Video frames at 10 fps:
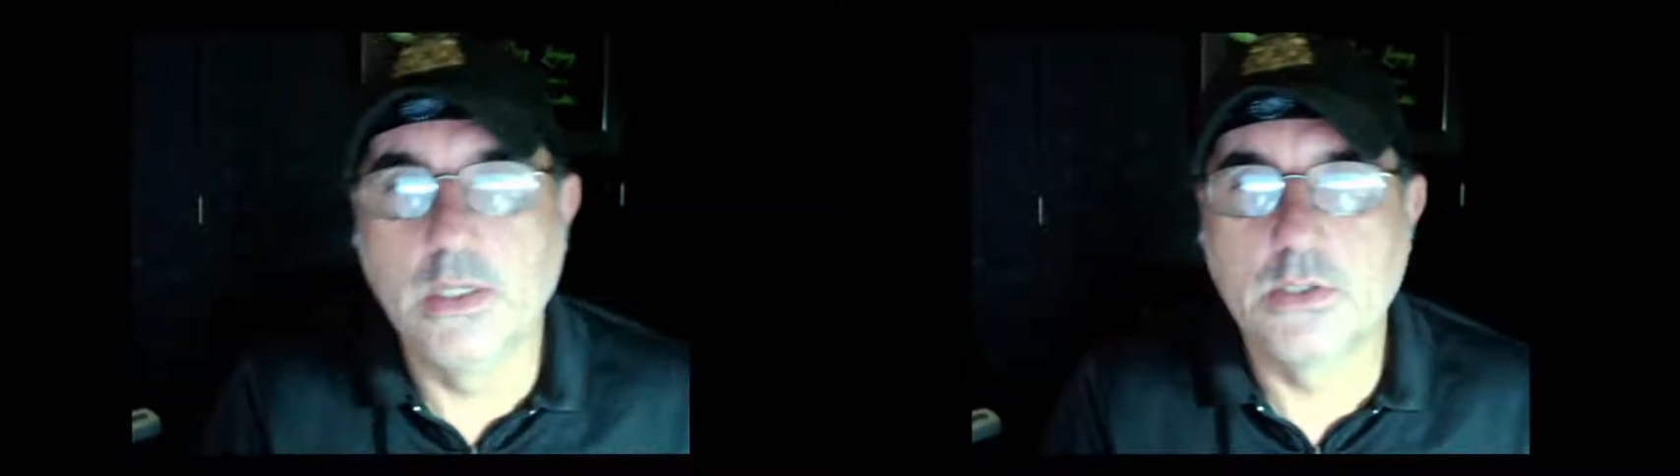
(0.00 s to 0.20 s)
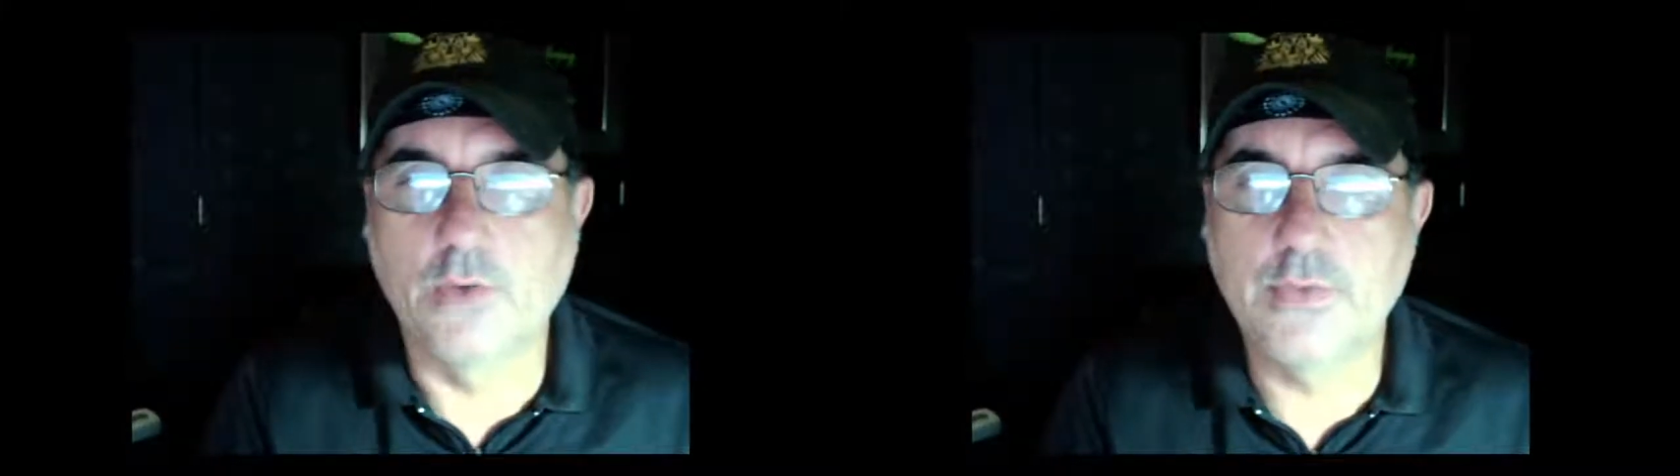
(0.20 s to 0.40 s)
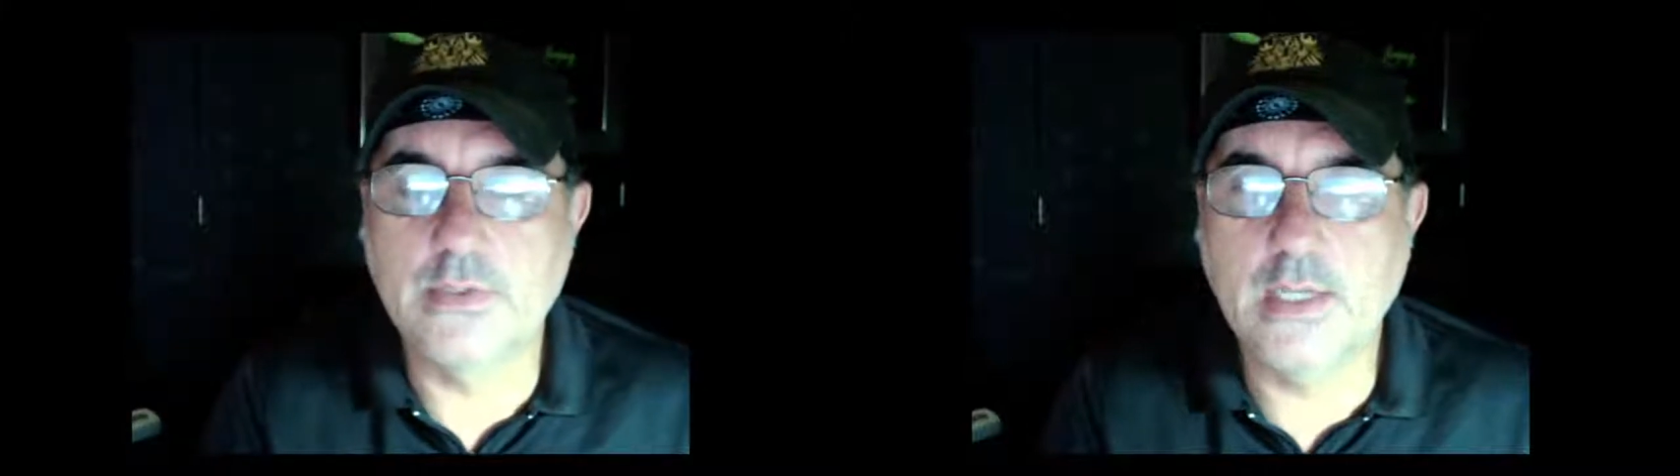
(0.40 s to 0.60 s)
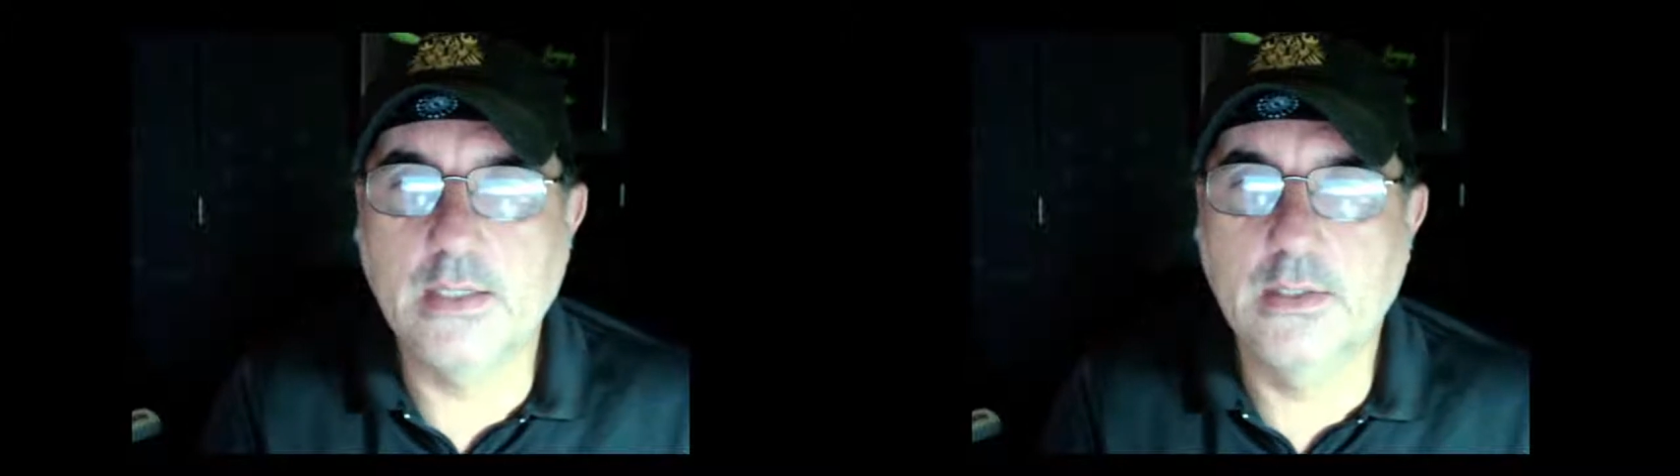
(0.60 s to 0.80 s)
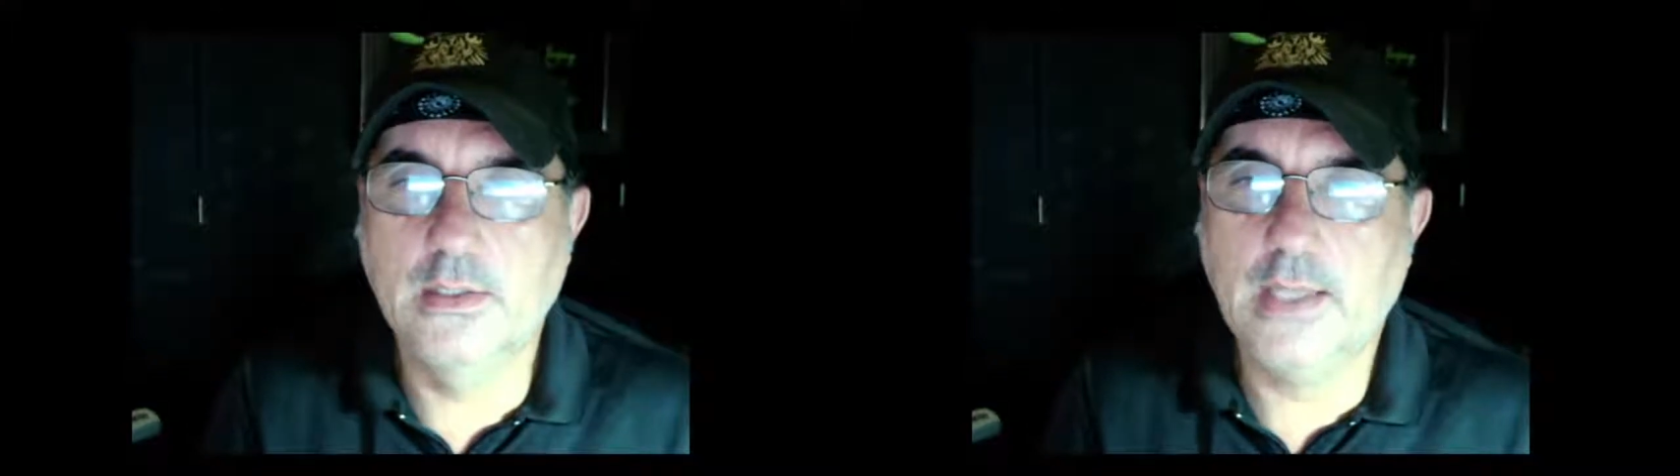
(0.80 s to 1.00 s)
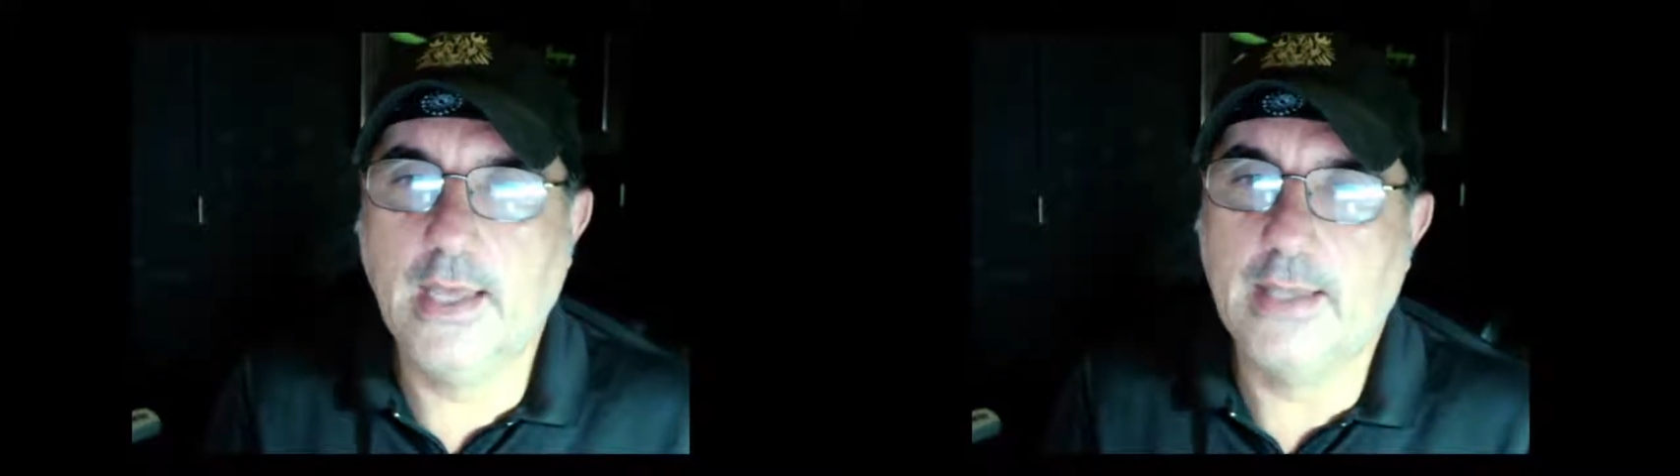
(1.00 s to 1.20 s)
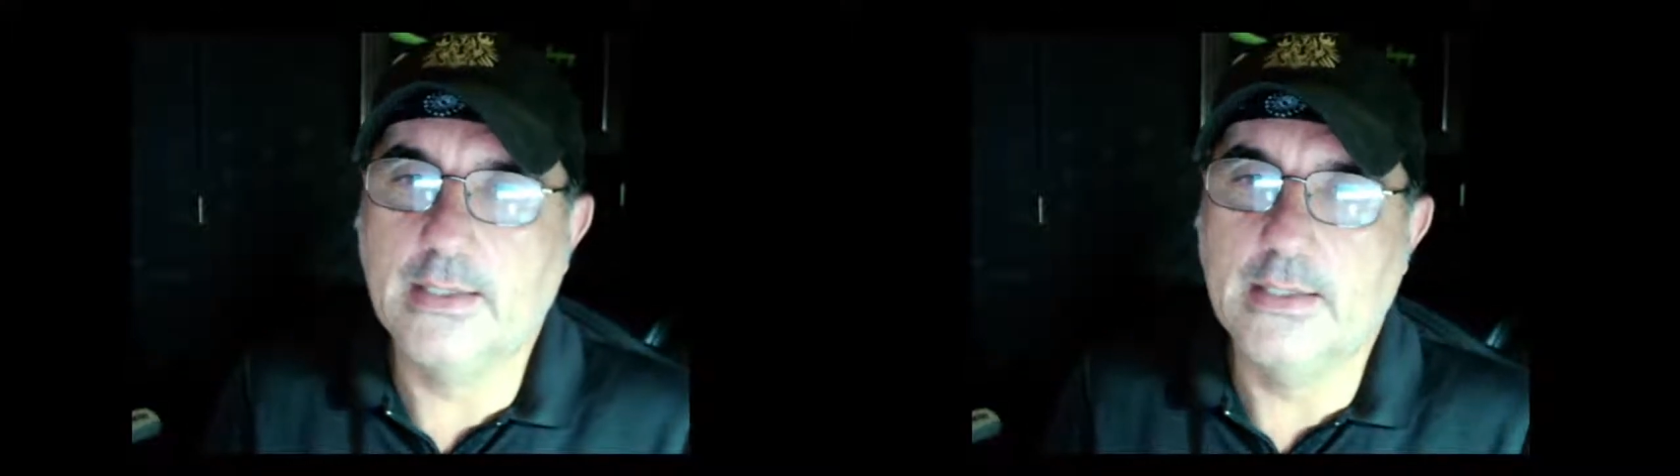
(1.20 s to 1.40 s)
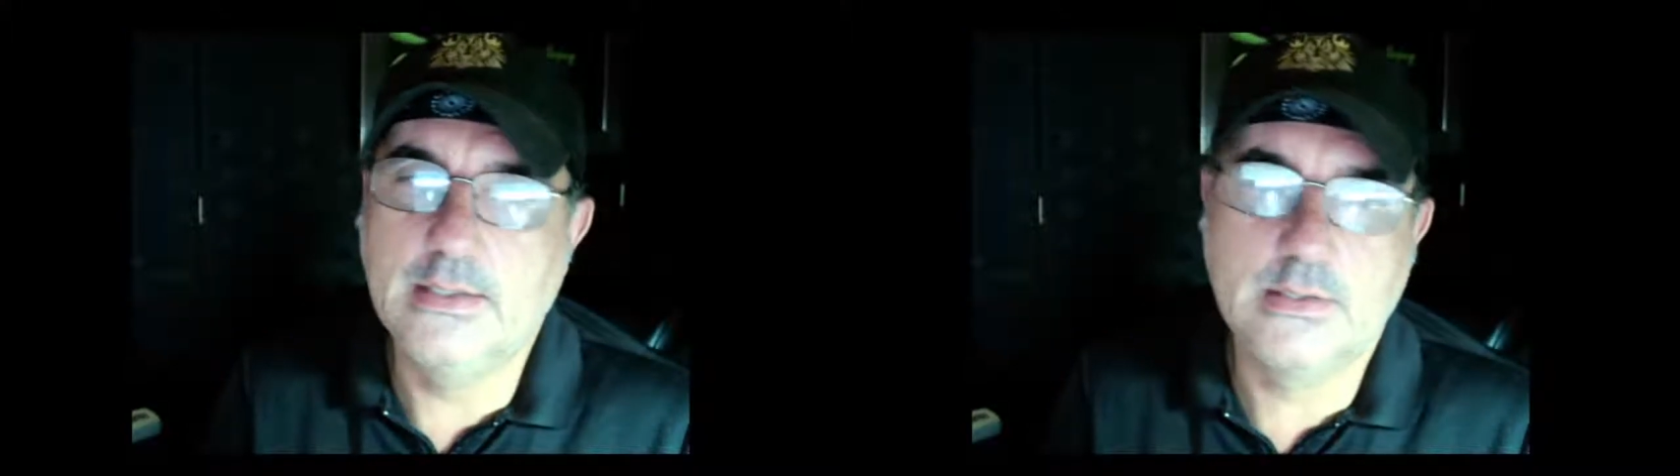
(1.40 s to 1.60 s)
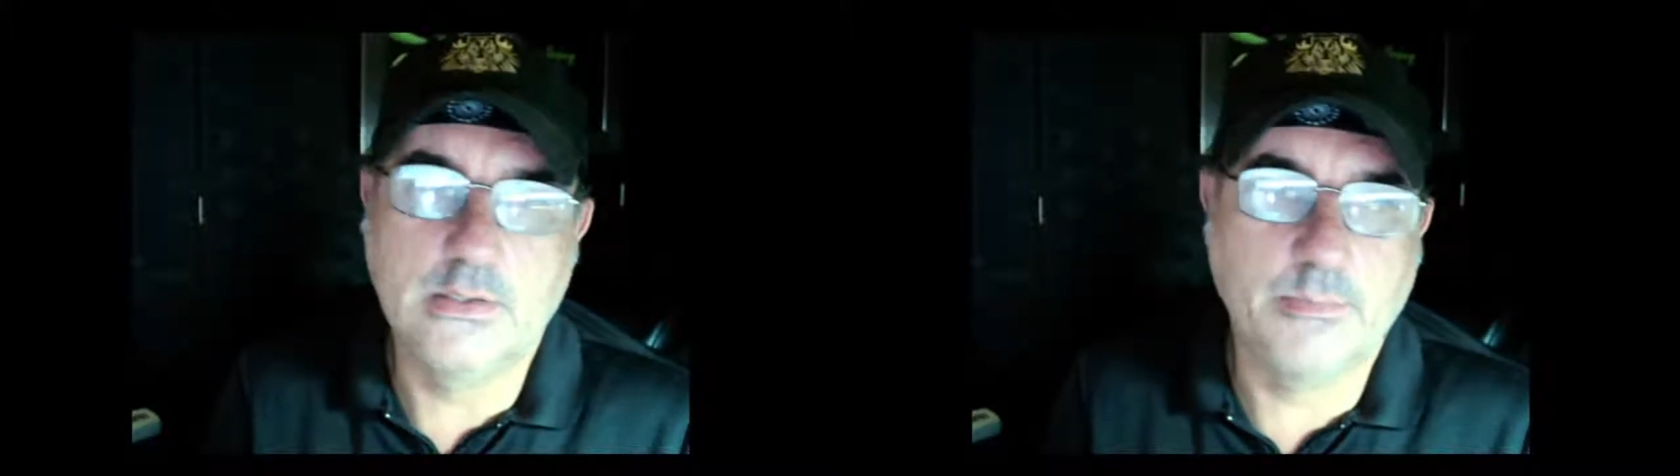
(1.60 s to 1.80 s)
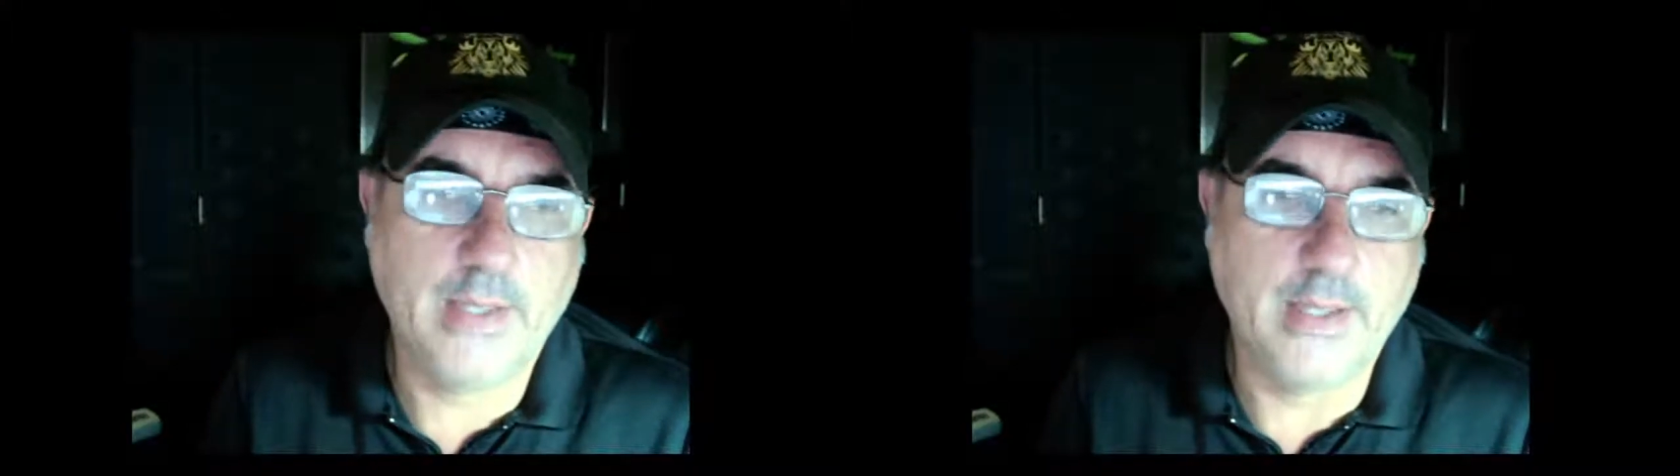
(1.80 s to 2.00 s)
So if you take a look at the
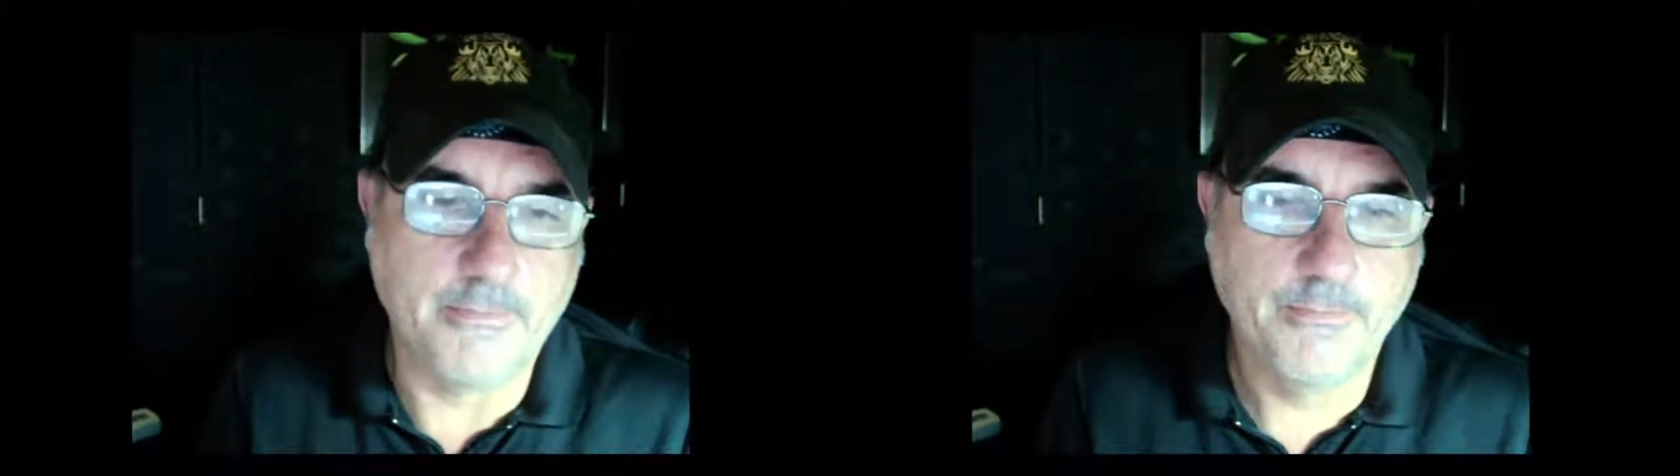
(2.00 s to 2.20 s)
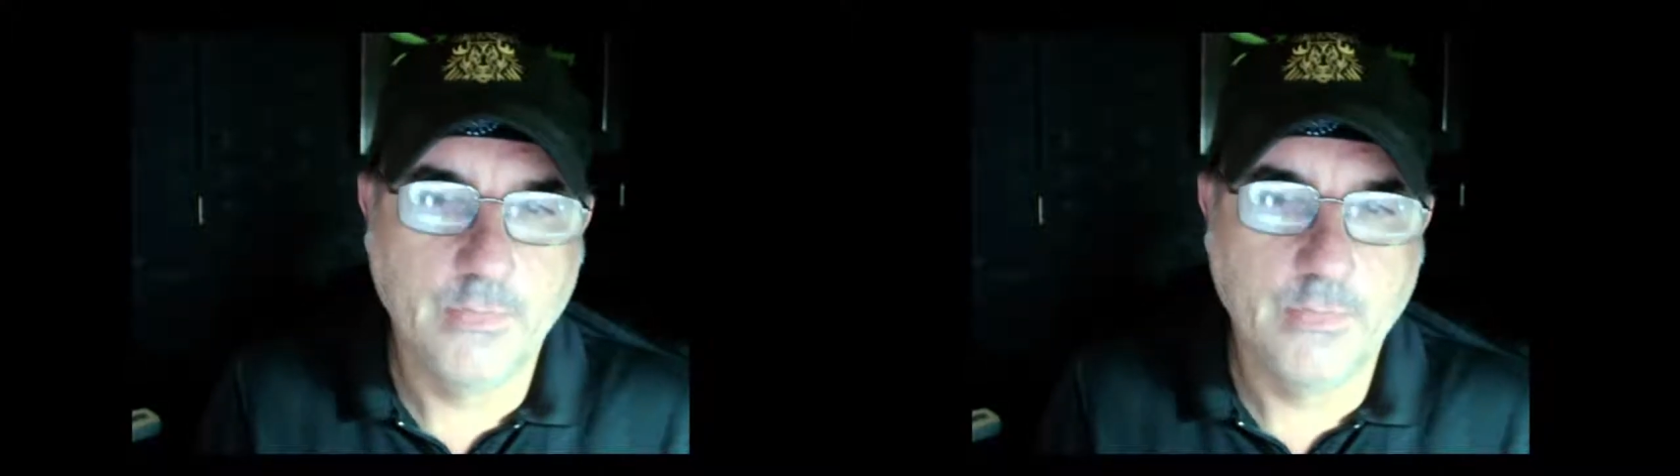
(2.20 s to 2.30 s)
Eastern Pen,